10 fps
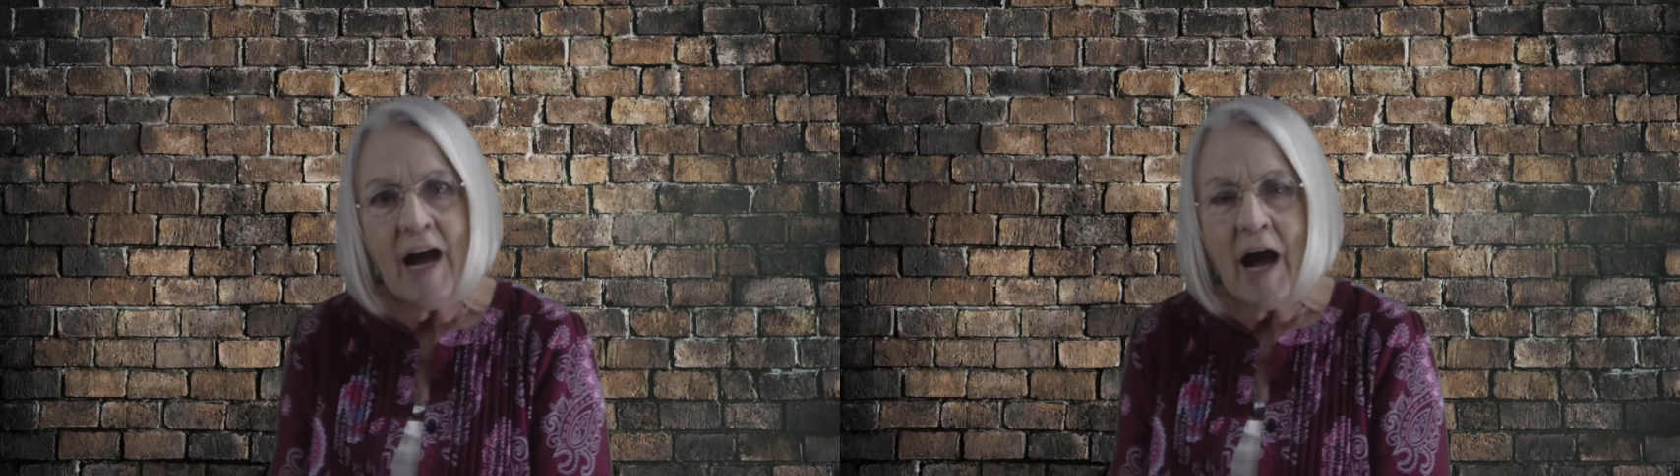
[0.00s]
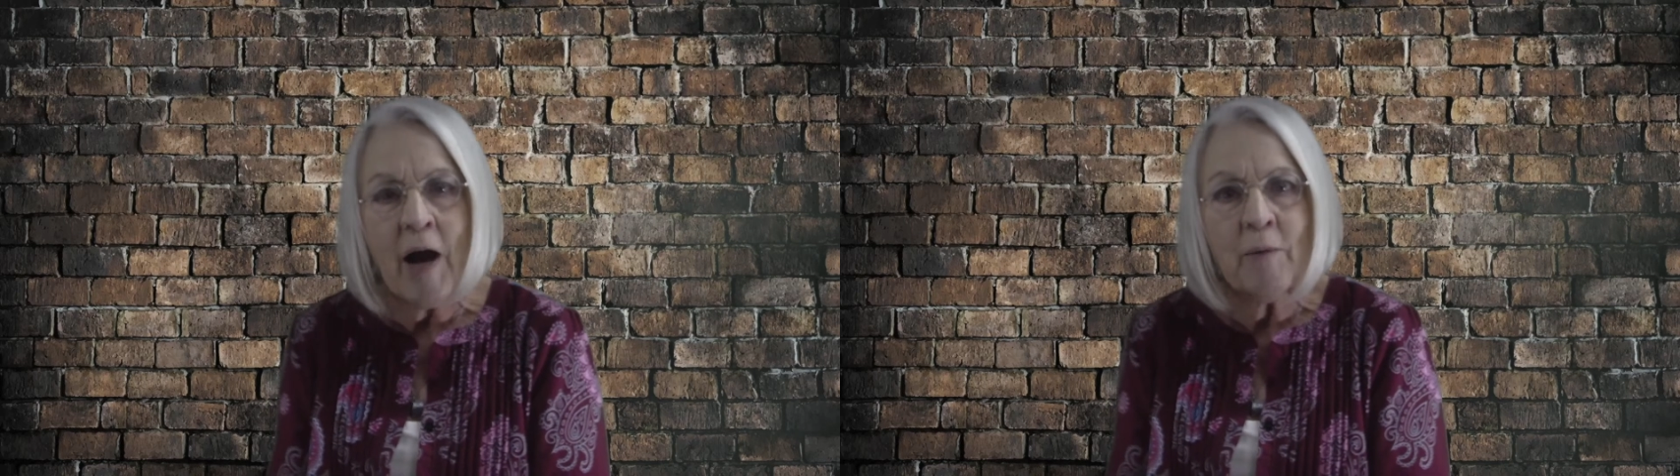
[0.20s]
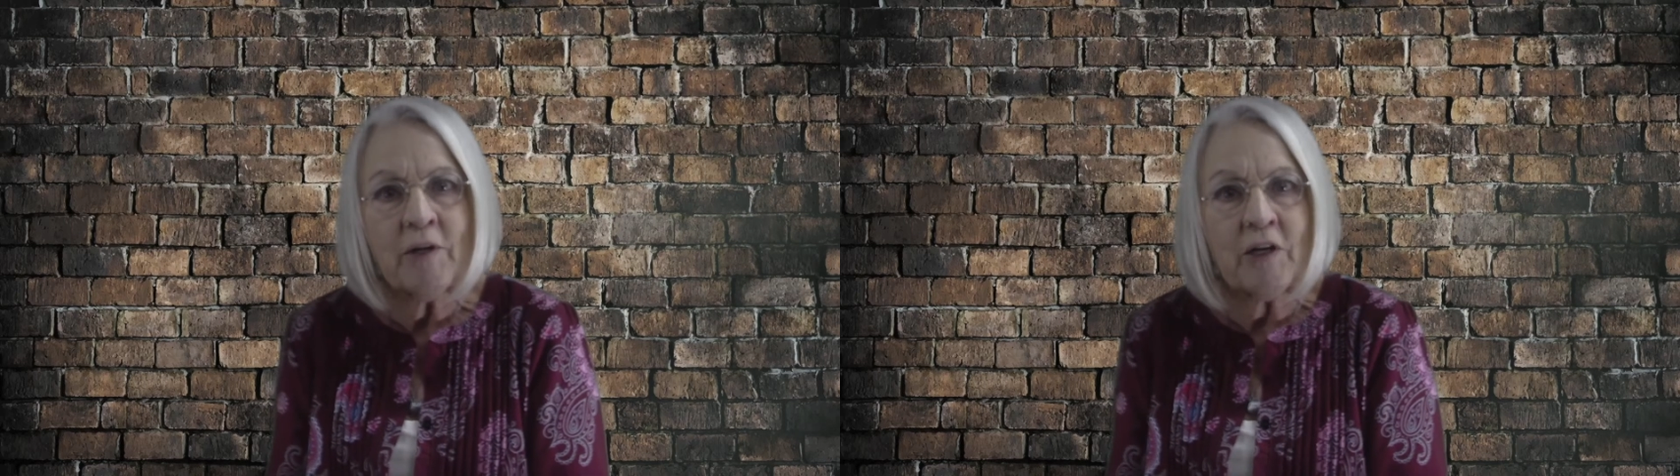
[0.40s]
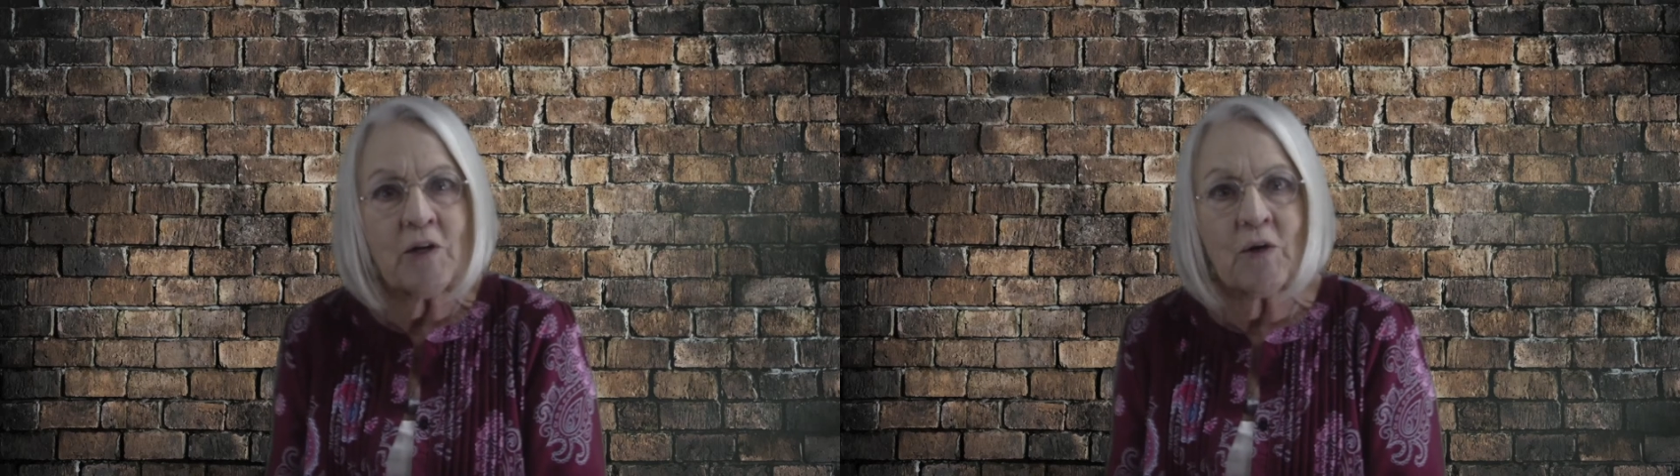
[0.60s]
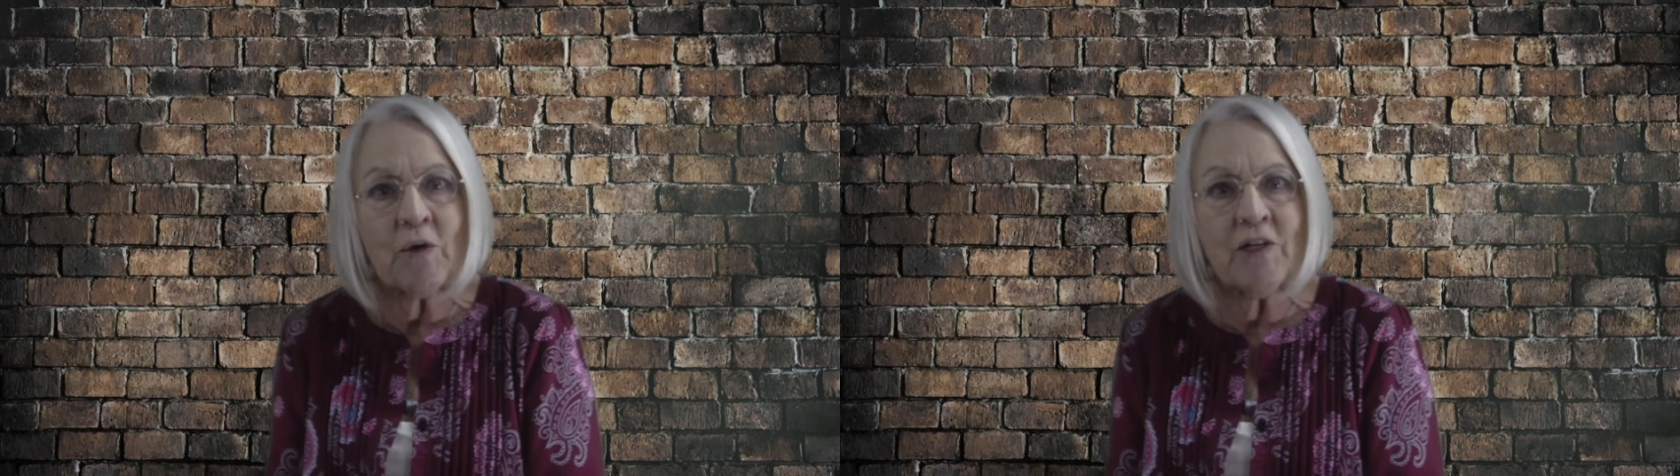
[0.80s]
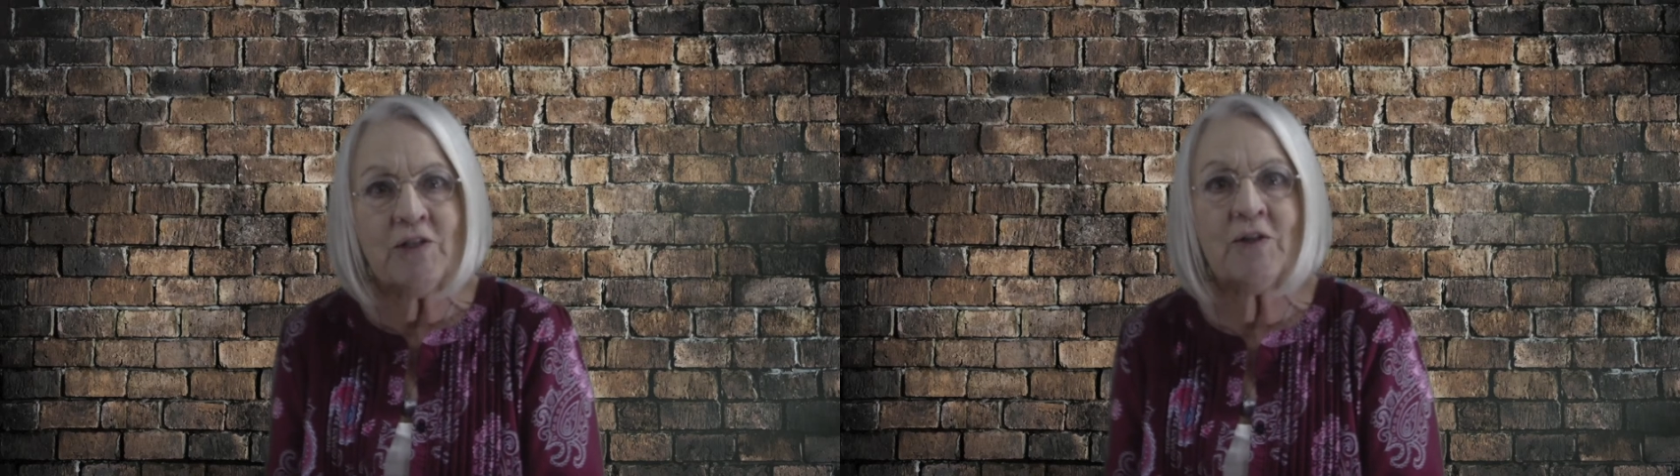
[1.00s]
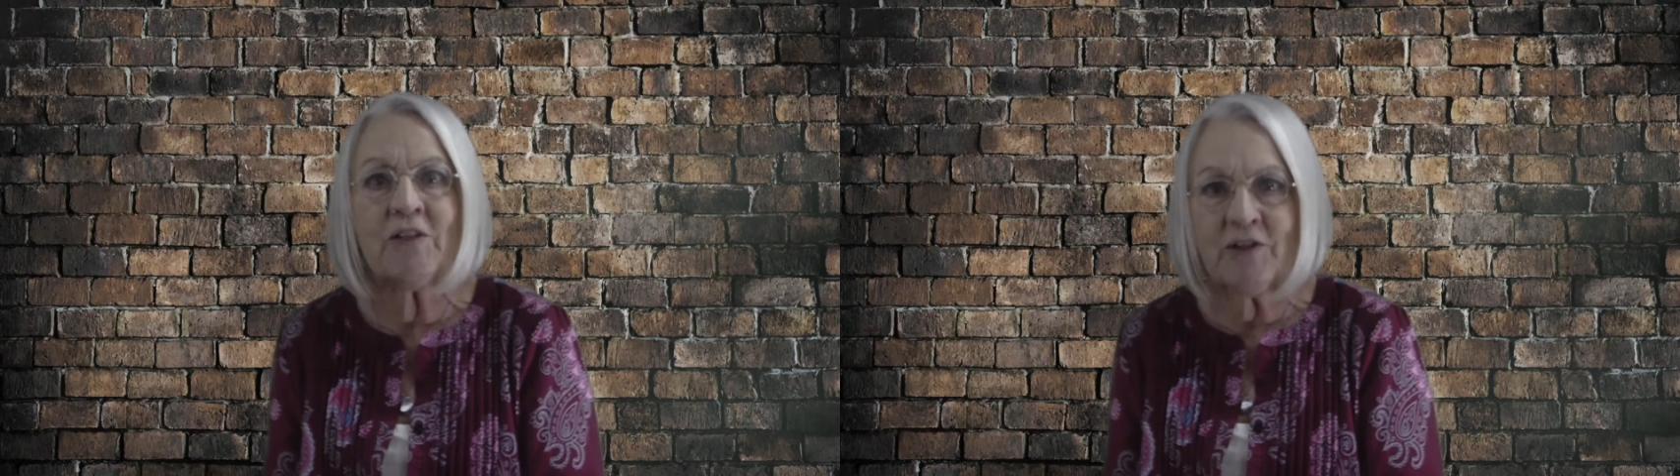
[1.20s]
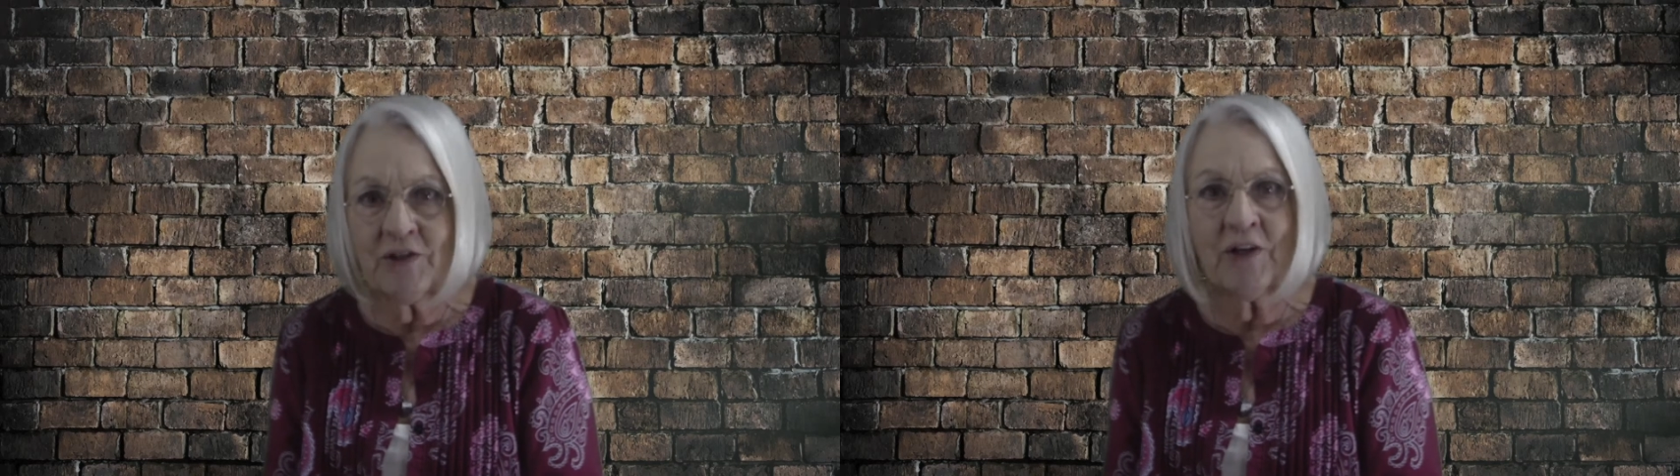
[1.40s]
I would encourage you to
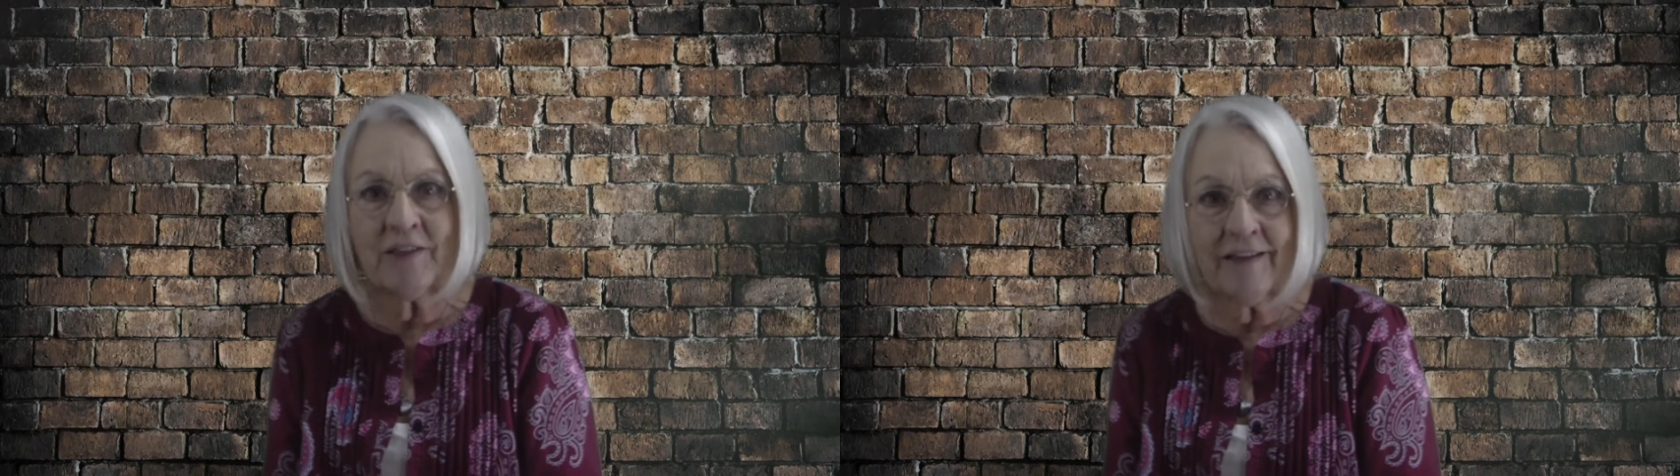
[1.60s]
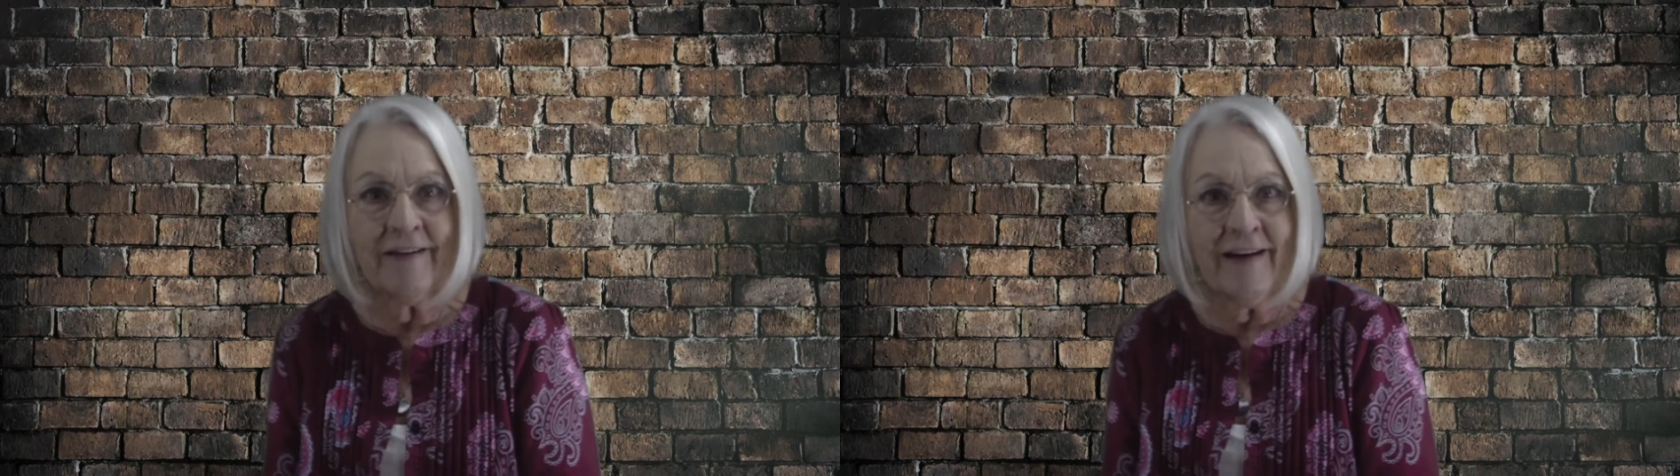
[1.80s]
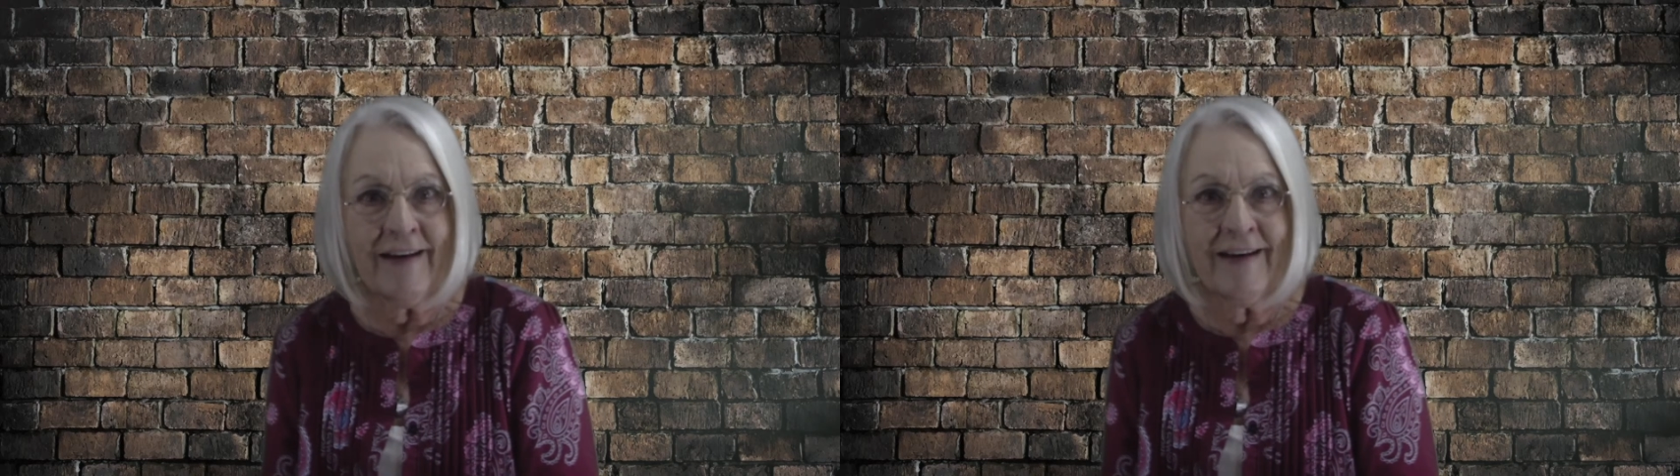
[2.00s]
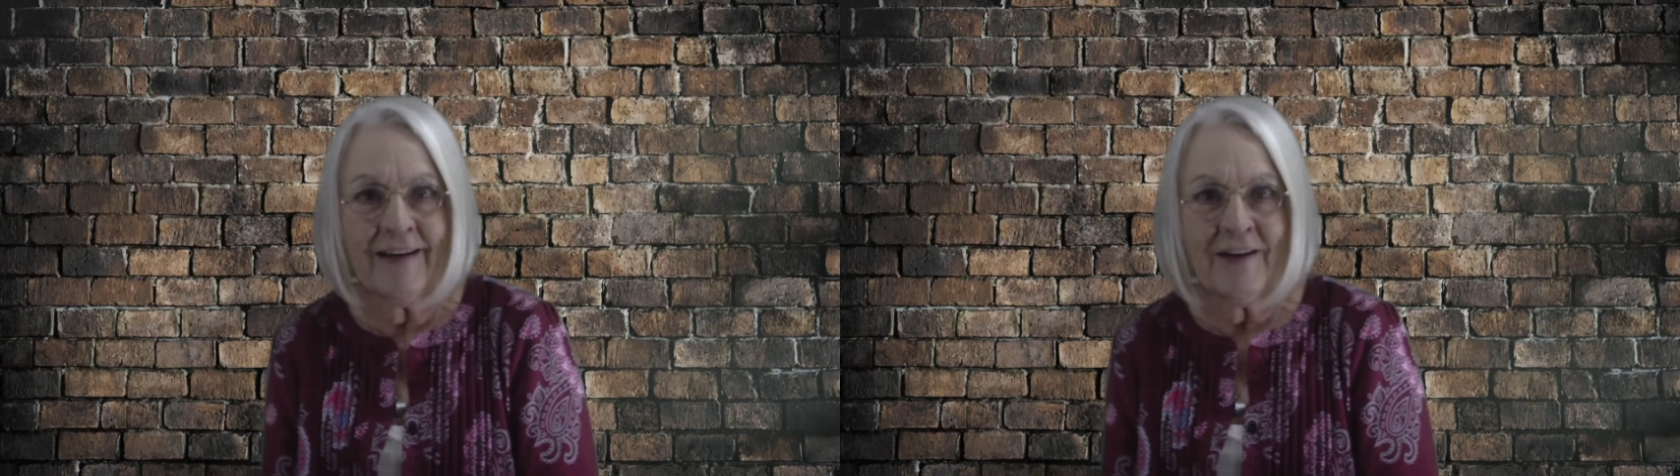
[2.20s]
start today